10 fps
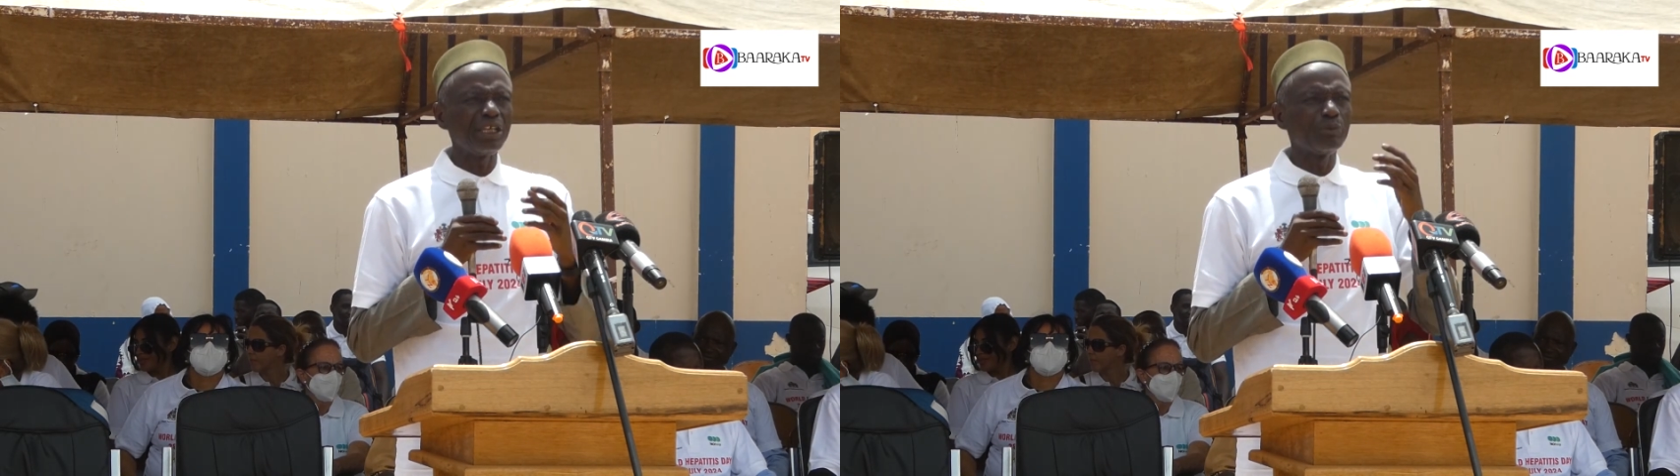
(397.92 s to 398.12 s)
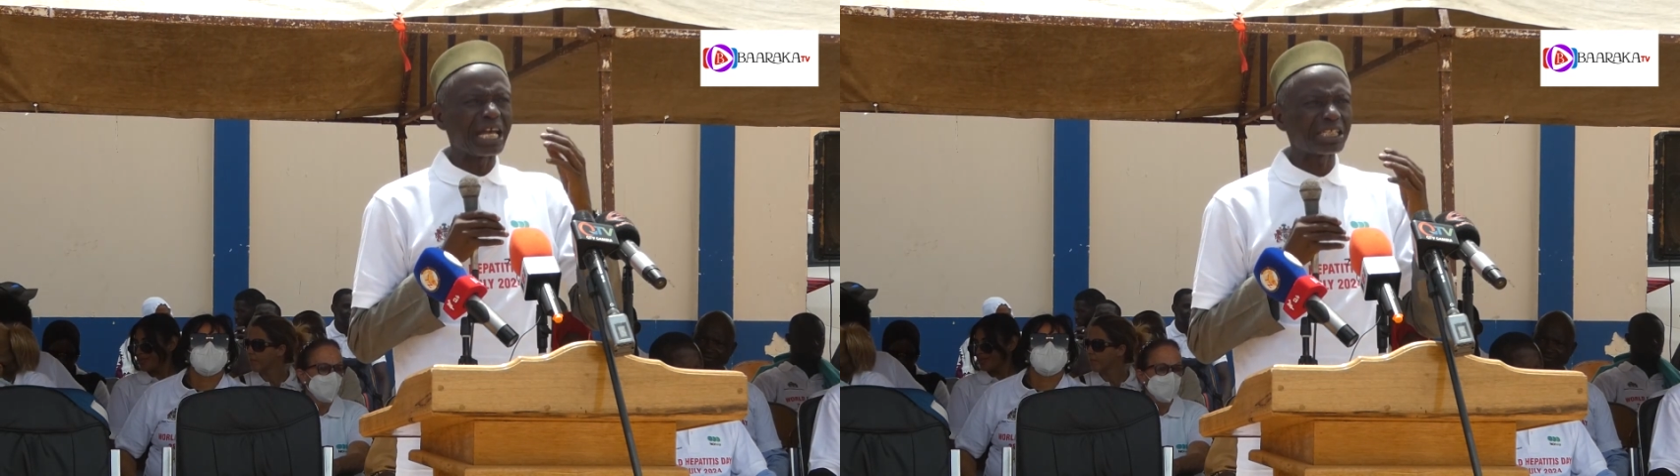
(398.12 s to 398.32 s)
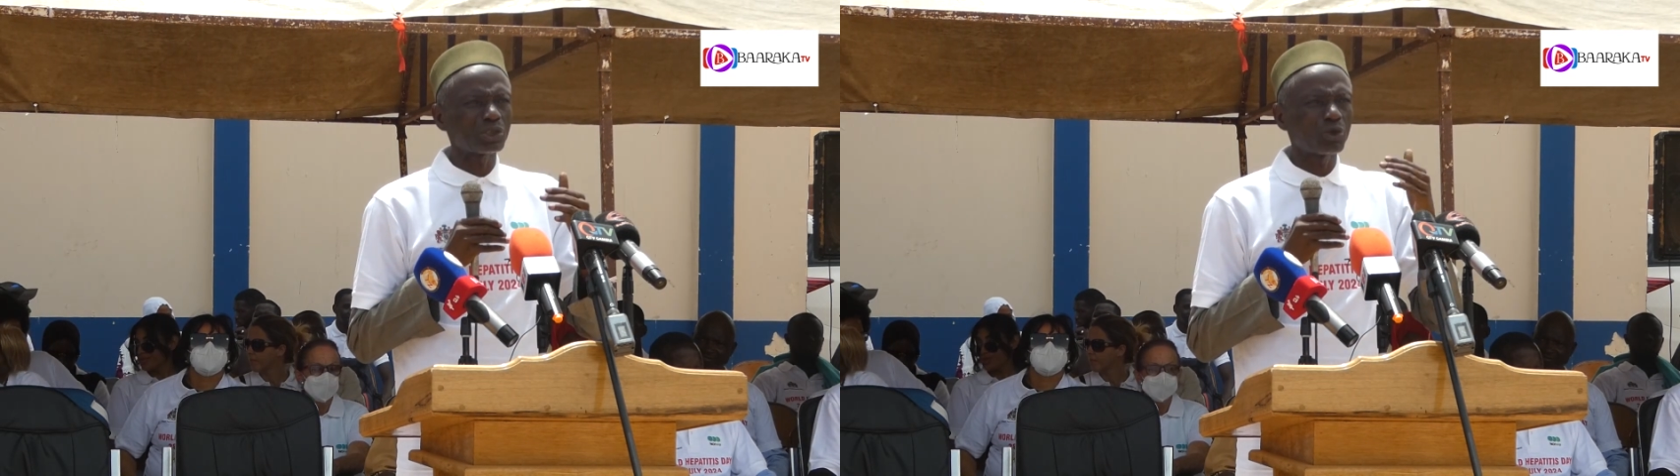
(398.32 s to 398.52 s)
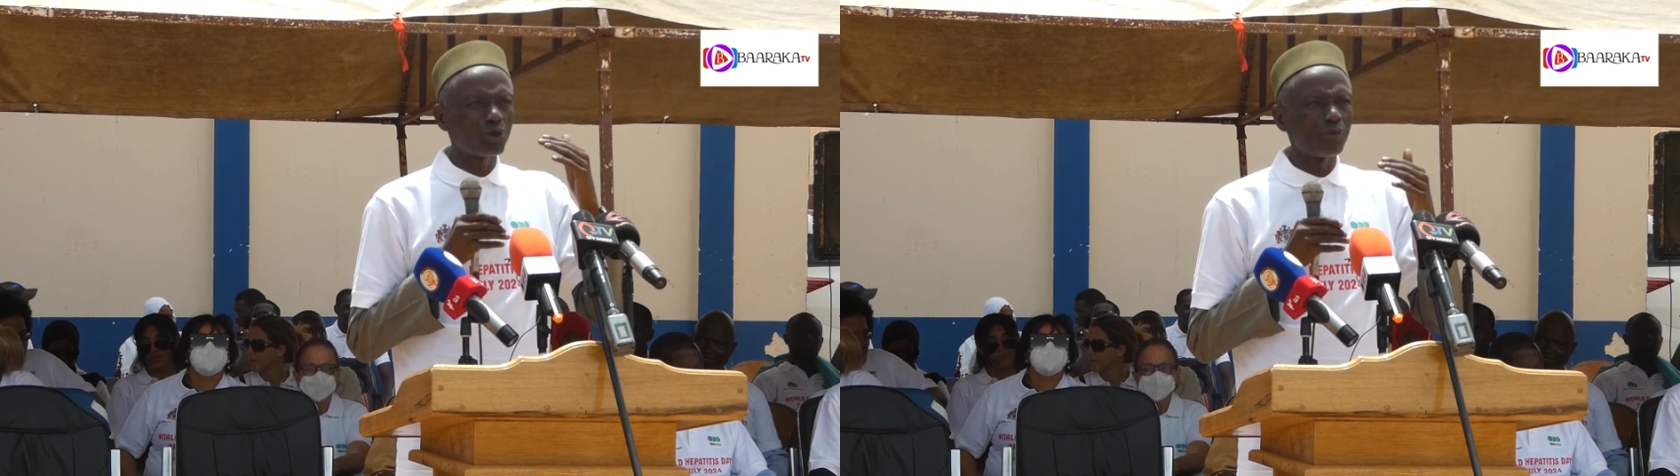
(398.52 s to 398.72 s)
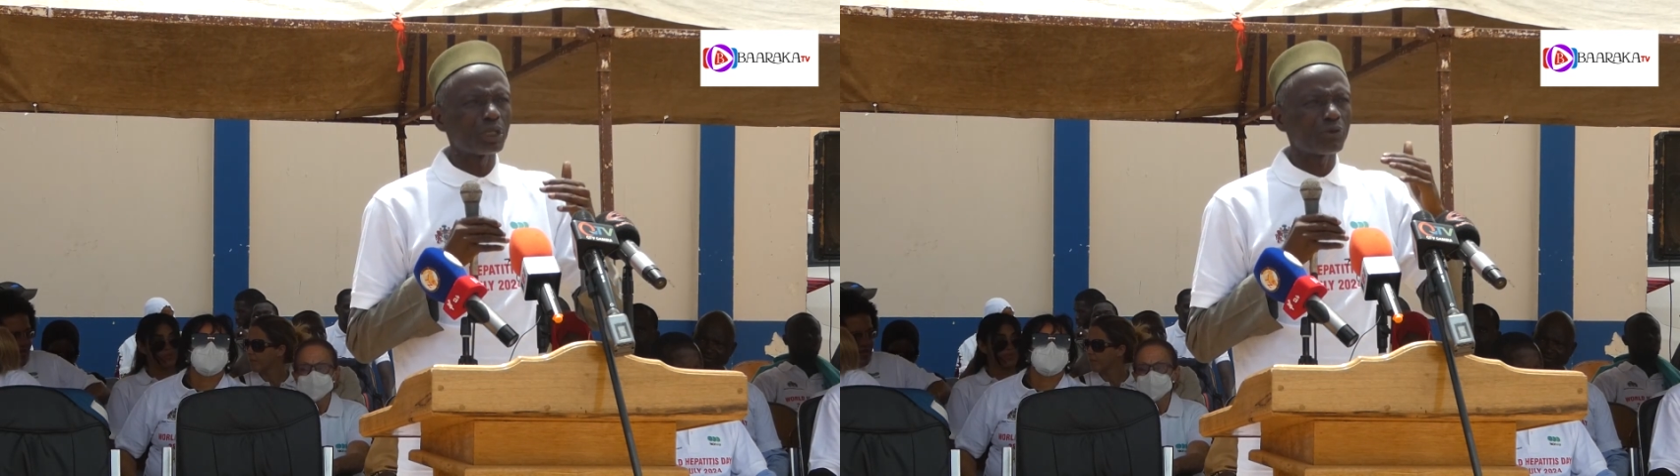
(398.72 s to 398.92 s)
the immunization
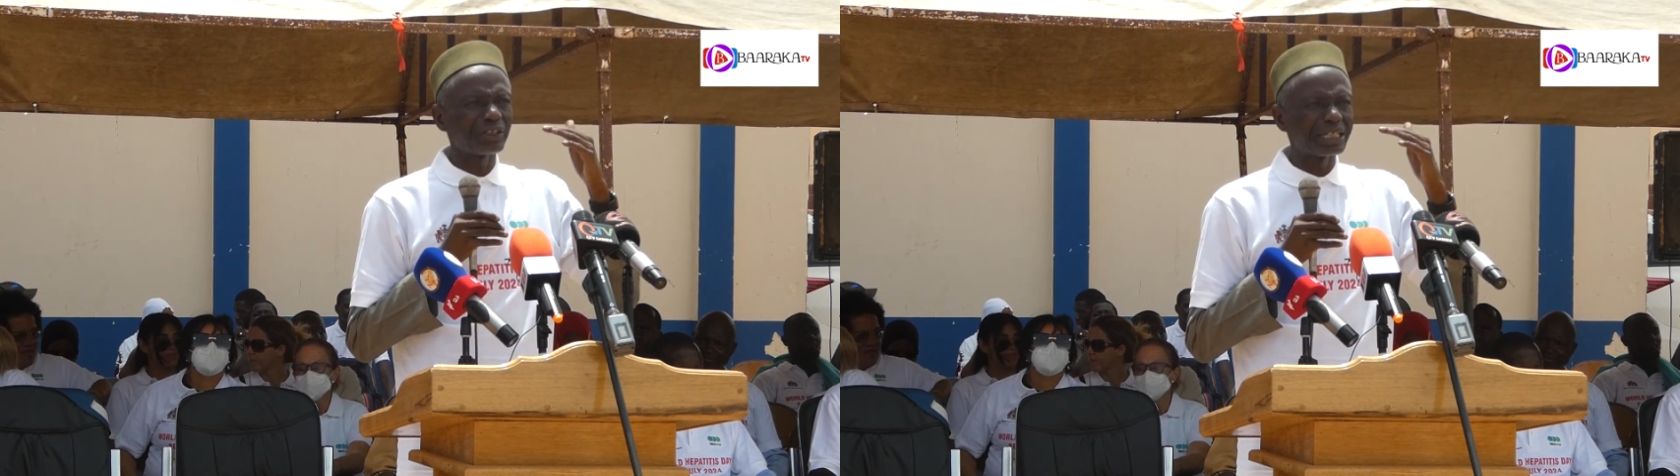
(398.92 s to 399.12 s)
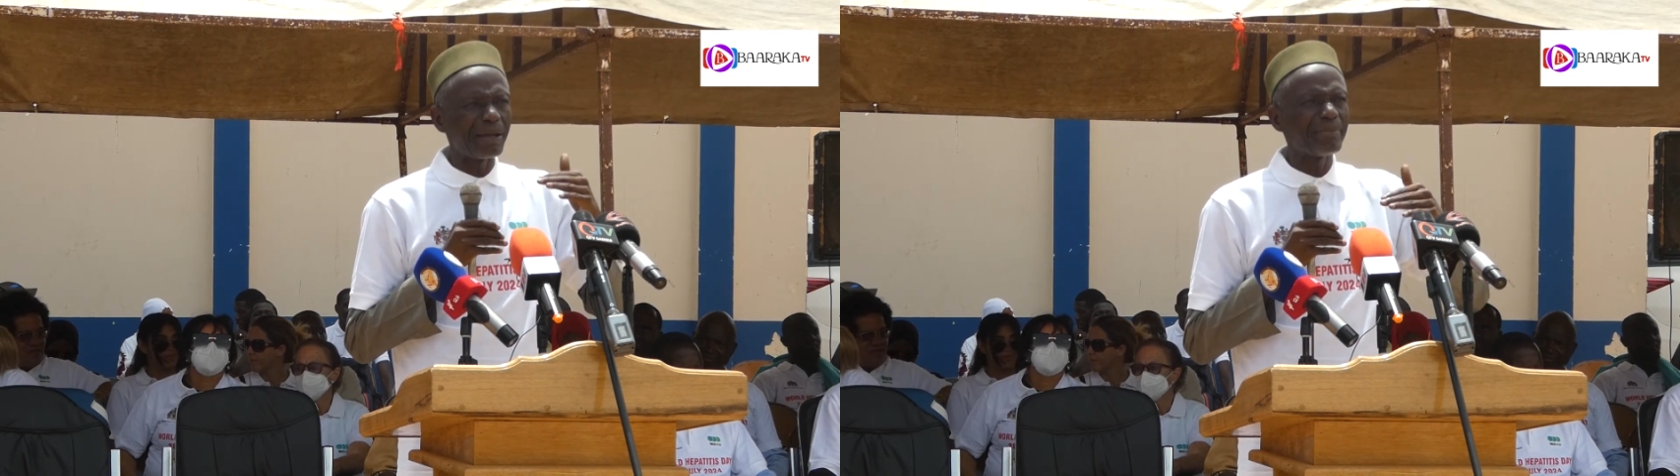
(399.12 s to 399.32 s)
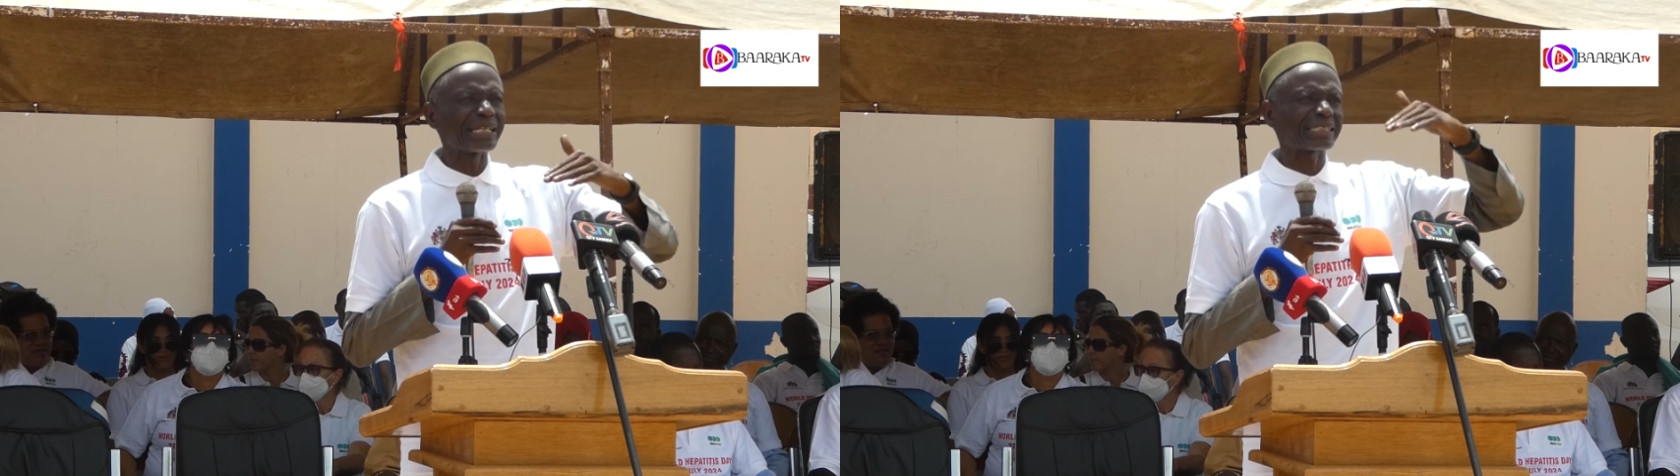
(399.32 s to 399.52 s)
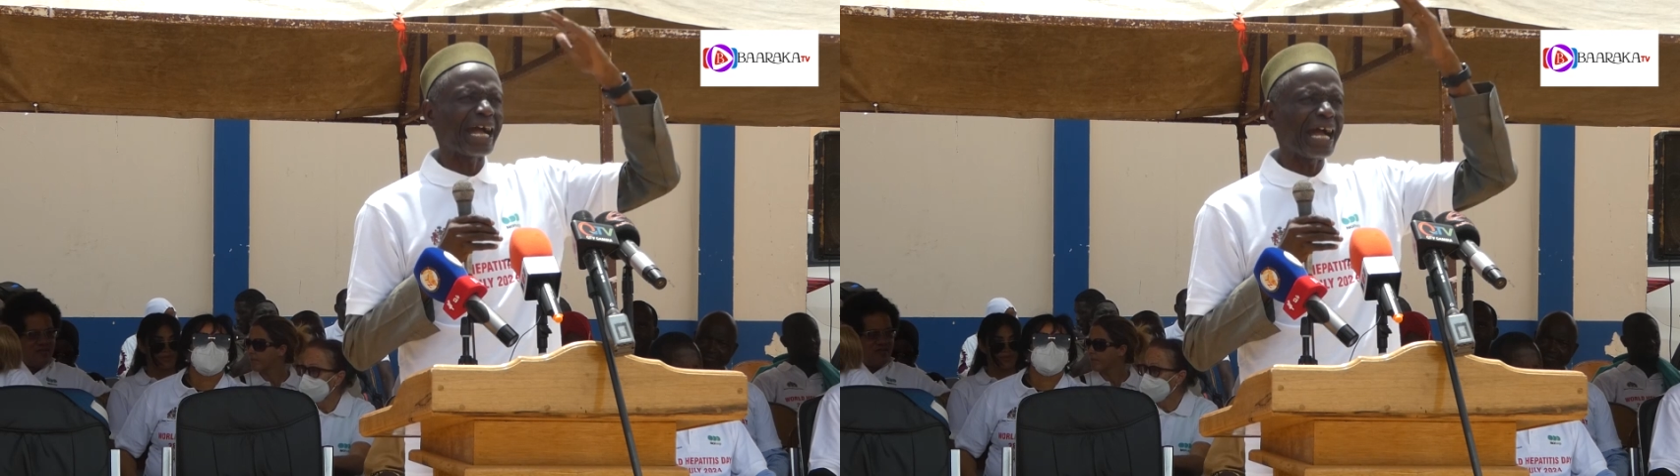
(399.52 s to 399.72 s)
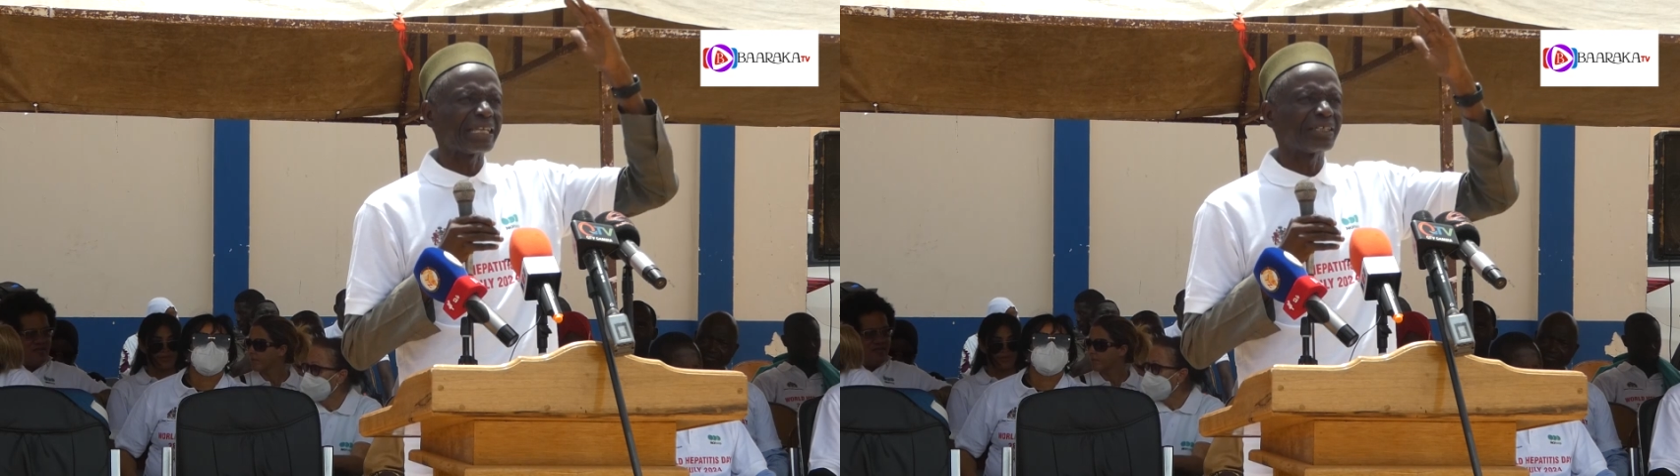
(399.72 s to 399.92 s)
coverage of the Gambia
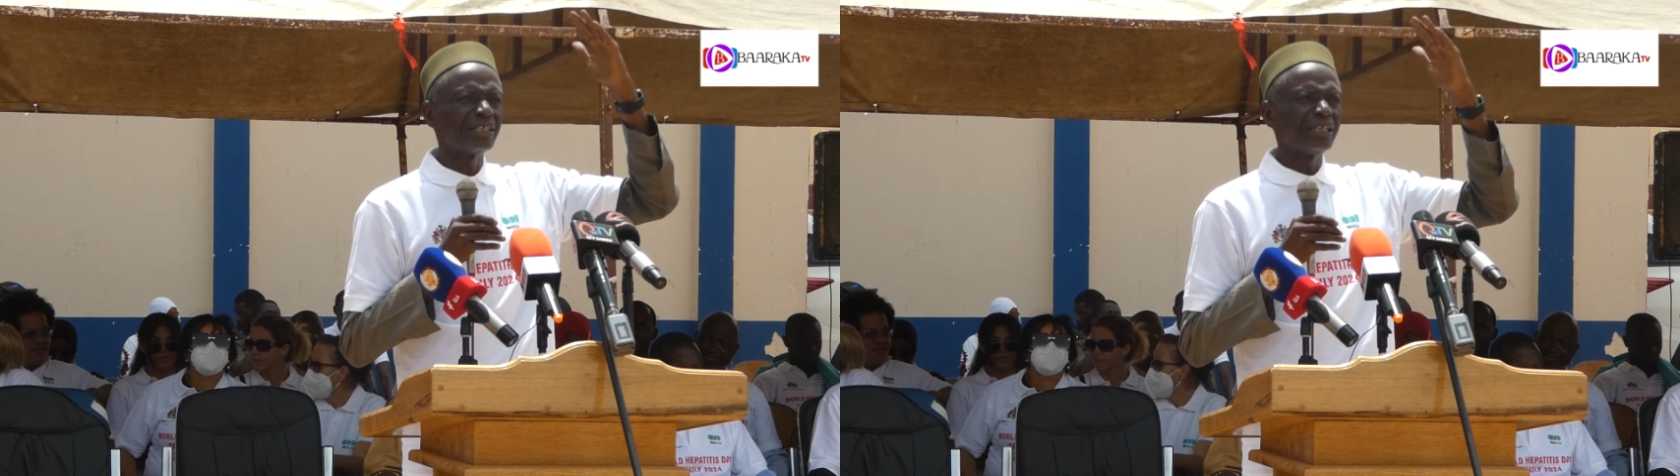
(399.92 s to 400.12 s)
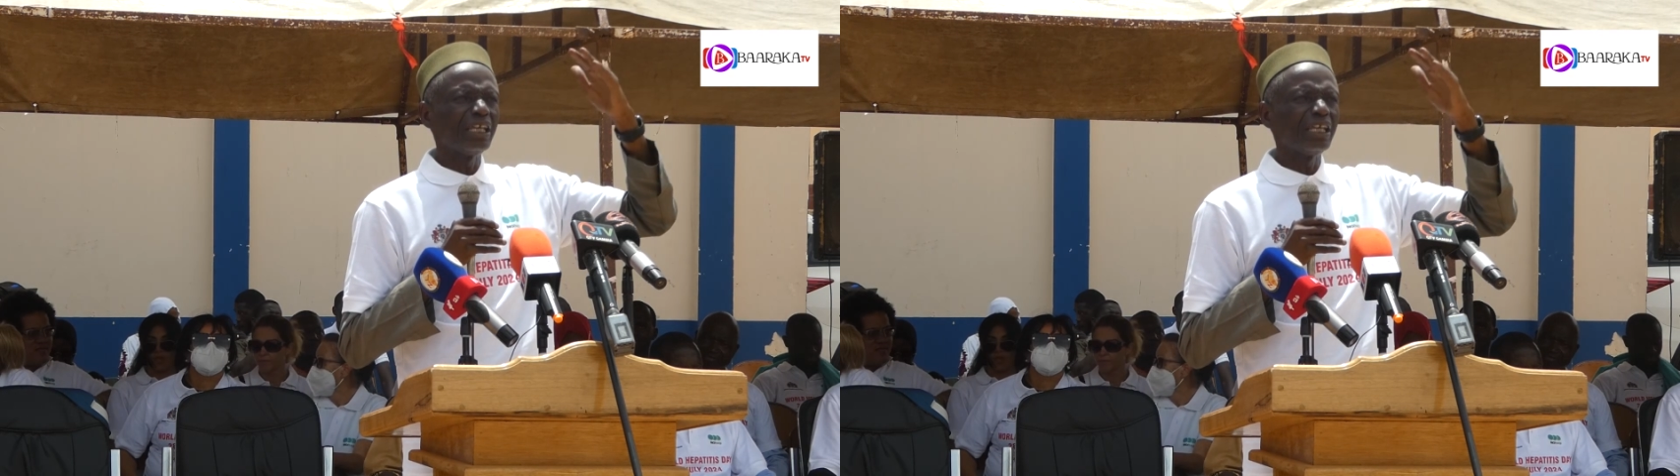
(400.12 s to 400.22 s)
is high.